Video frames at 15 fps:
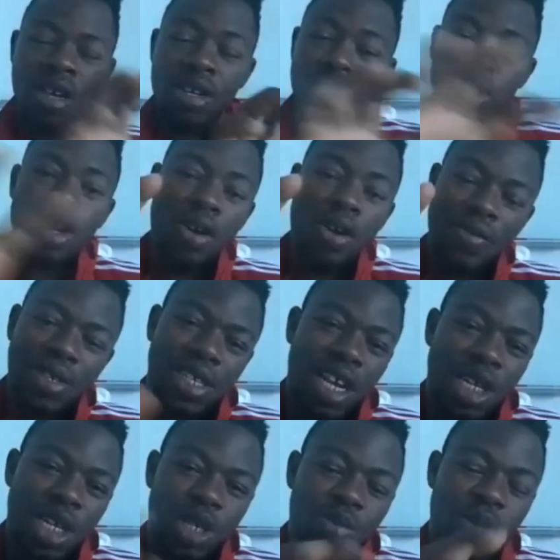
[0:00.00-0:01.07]
service
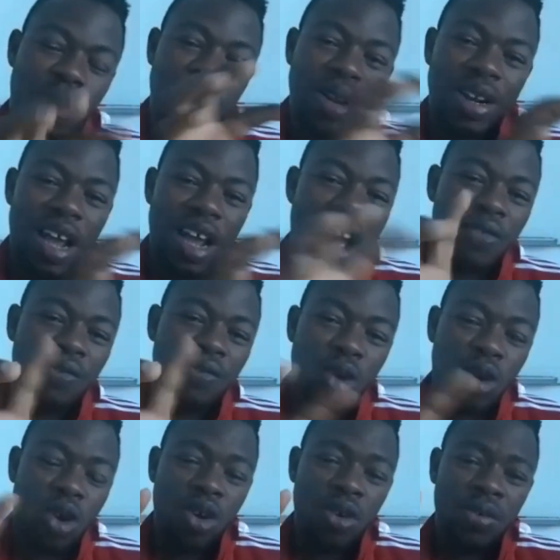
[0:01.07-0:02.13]
section maybe they have
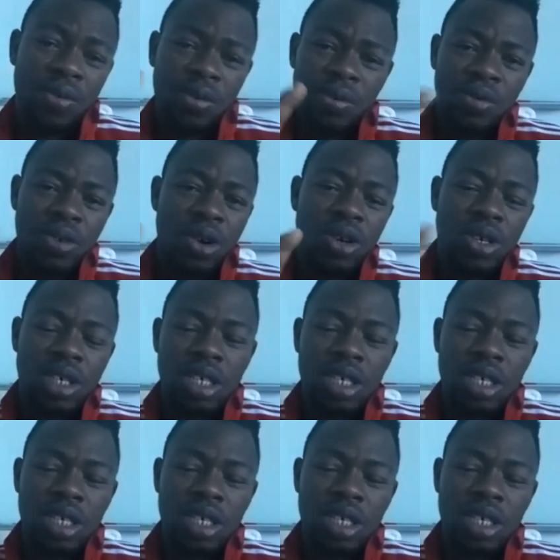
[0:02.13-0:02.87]
four or four sure.